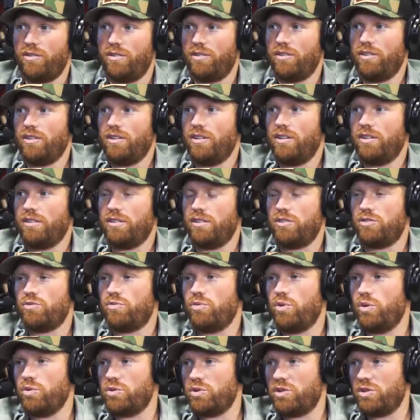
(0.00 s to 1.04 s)
or this
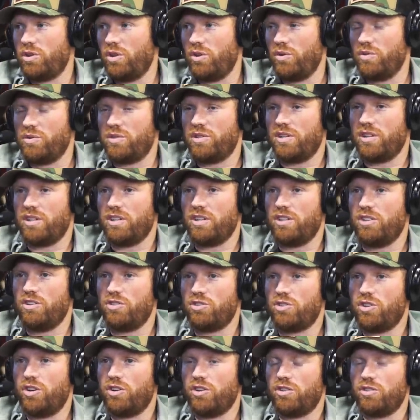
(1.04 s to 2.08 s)
road's mm-hmm. closed, and you
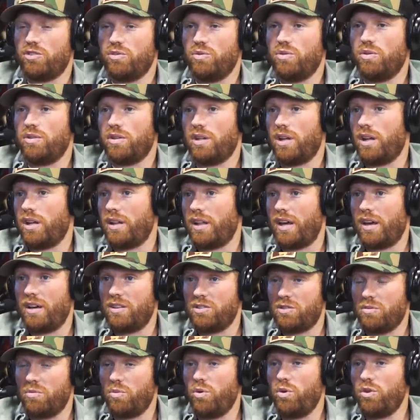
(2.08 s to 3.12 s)
start to do a lot of that.
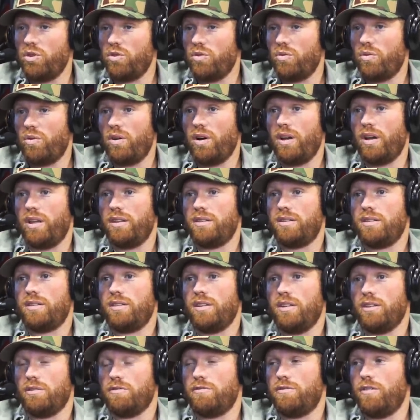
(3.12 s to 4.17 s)
Is the more you hunt
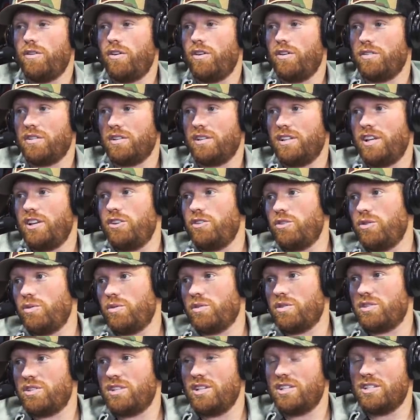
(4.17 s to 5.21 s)
mm-hmm. in the fall and the later you go
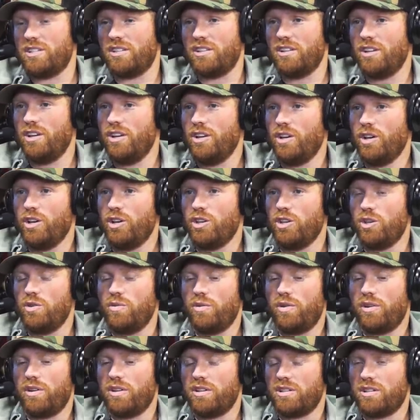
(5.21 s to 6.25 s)
into season, you
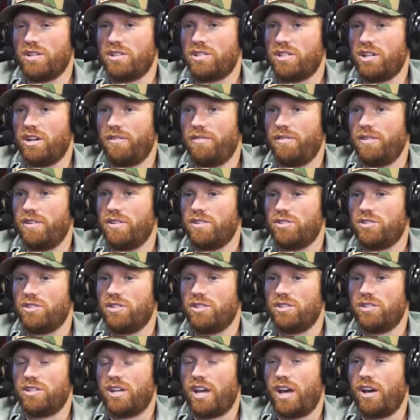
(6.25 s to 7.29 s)
run into stuff that is
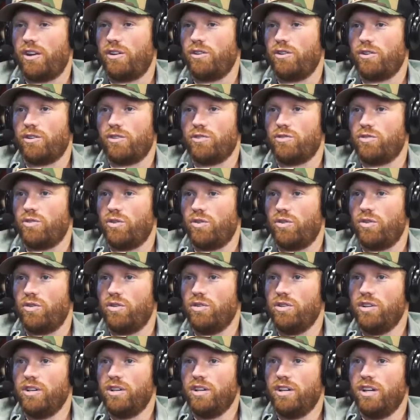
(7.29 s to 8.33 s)
just out of your control.
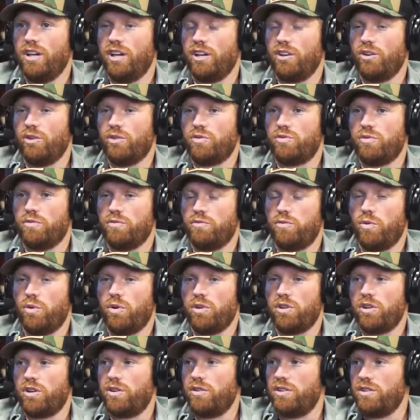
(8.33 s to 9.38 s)
Yeah, it goes mm-hmm. from
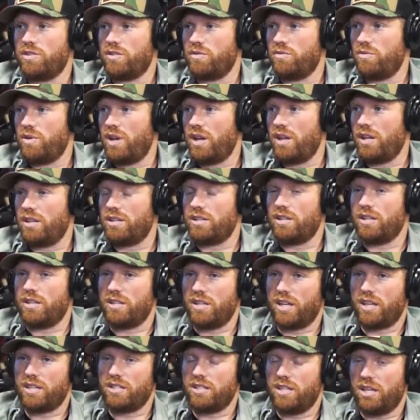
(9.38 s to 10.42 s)
forty degrees and raining to the
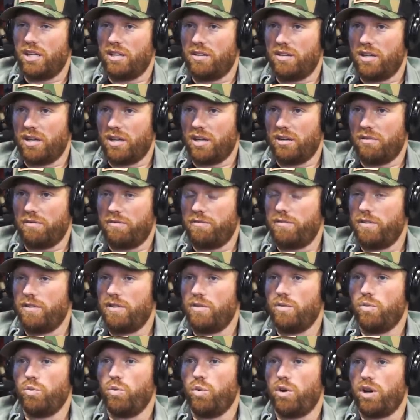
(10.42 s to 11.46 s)
next day negative
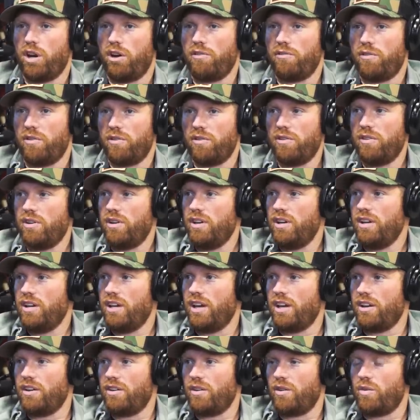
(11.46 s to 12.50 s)
whatever,
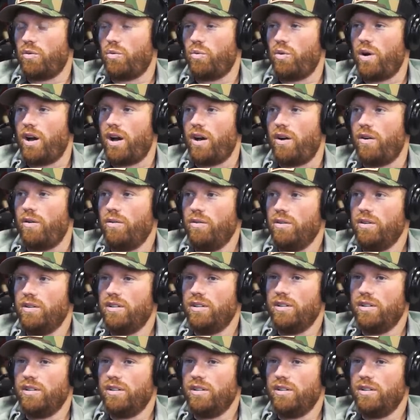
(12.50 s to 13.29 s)
and you're like, wow.